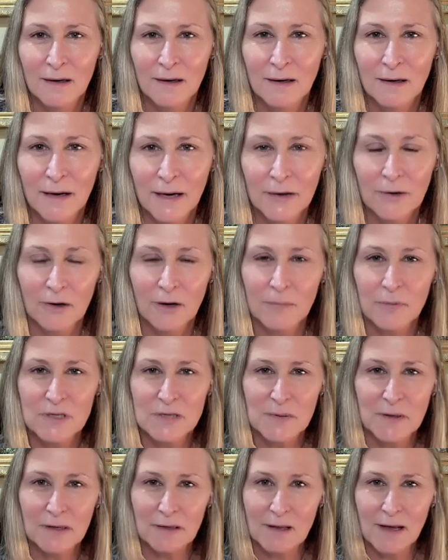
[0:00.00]
I spent
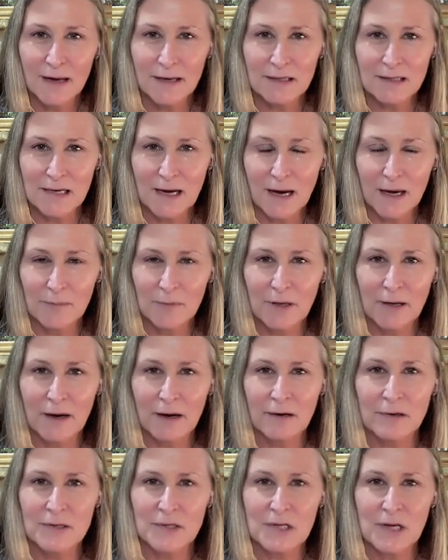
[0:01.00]
a lot of time in
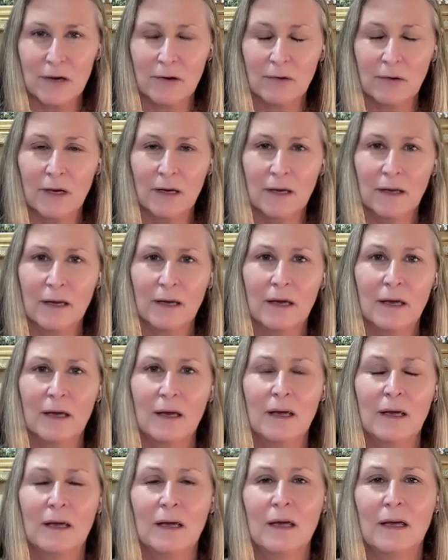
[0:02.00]
Arizona,
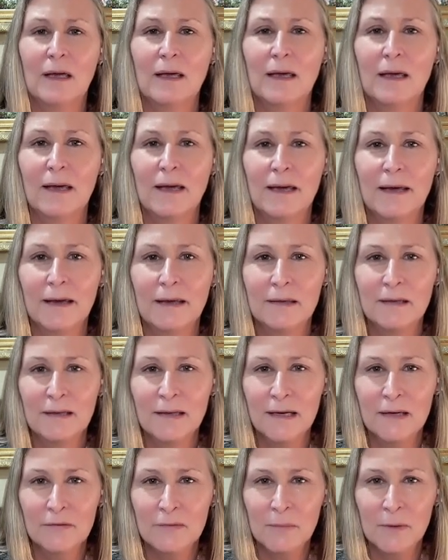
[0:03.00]
and the
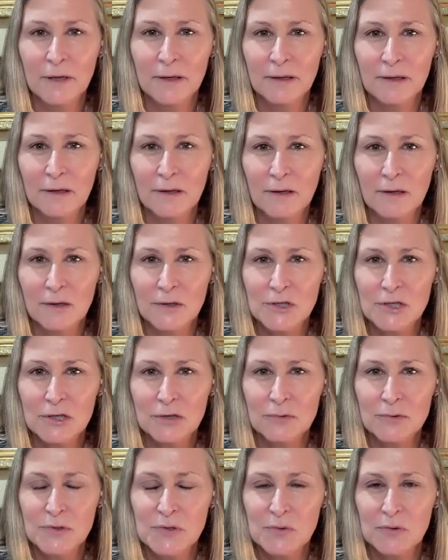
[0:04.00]
Native American culture
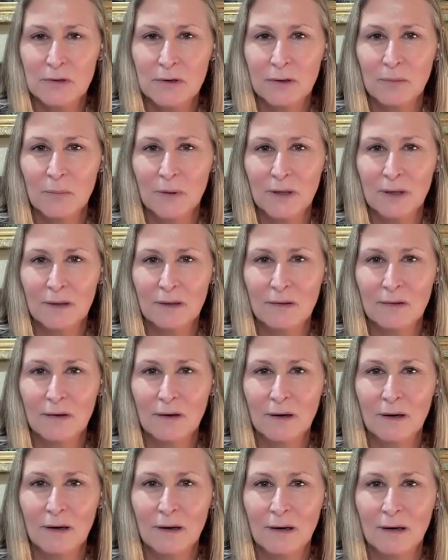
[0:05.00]
was really big
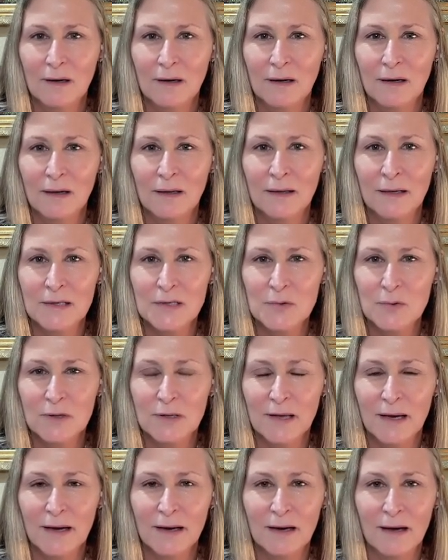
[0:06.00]
there. And that's what
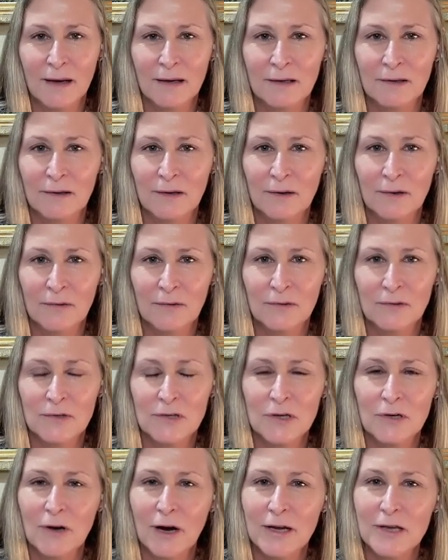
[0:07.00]
that, I don't know.
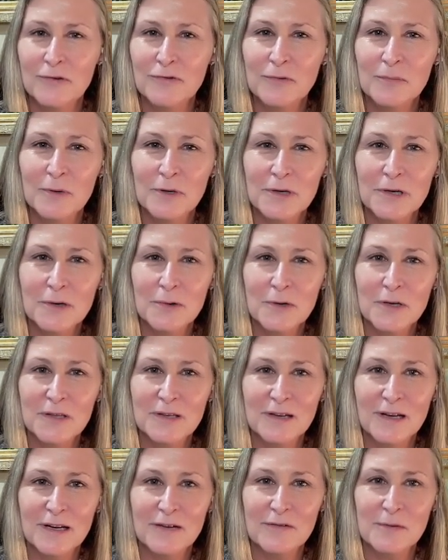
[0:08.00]
Are you familiar with the
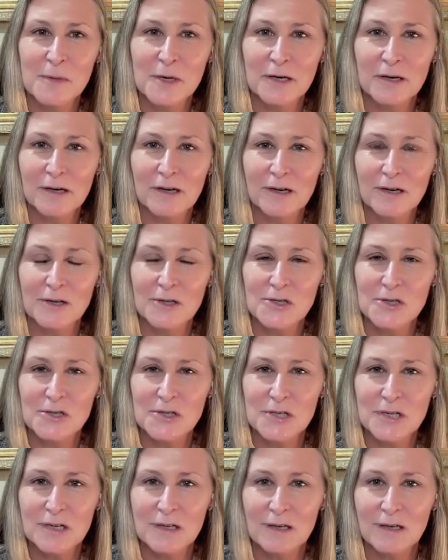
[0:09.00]
Native American cultures
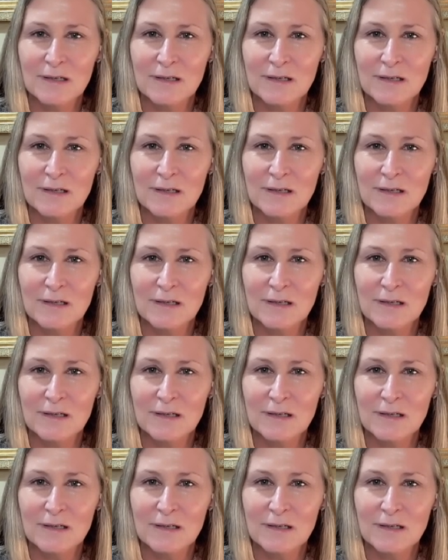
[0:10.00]
at all?